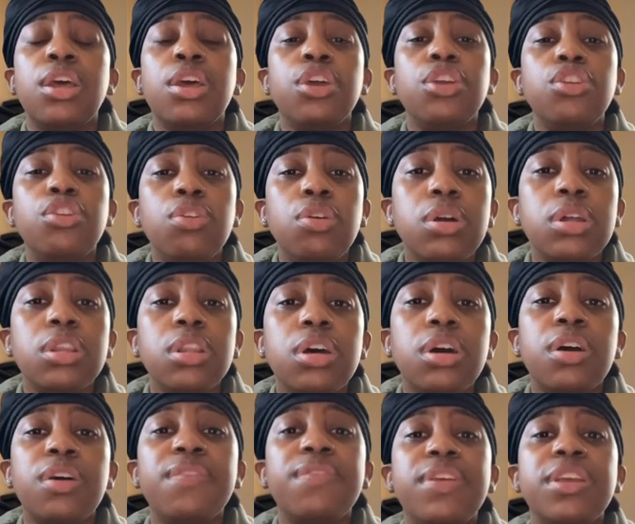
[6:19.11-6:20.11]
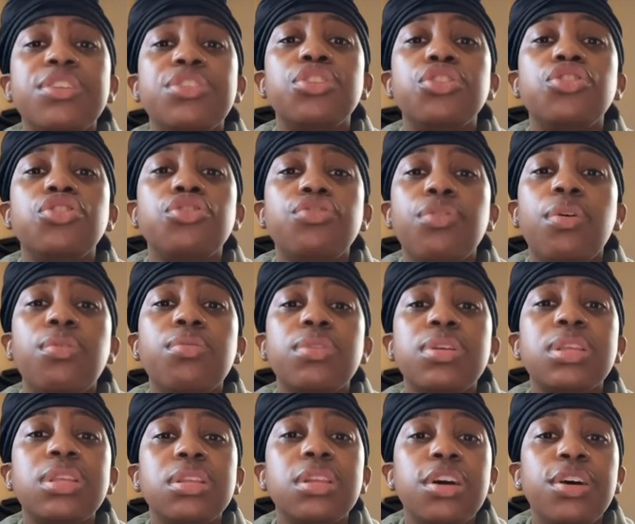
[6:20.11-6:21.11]
your love is the
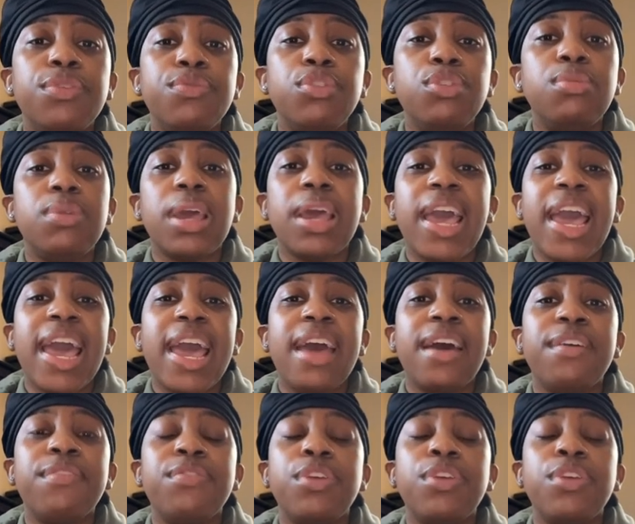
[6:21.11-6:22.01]
strongest love you can have.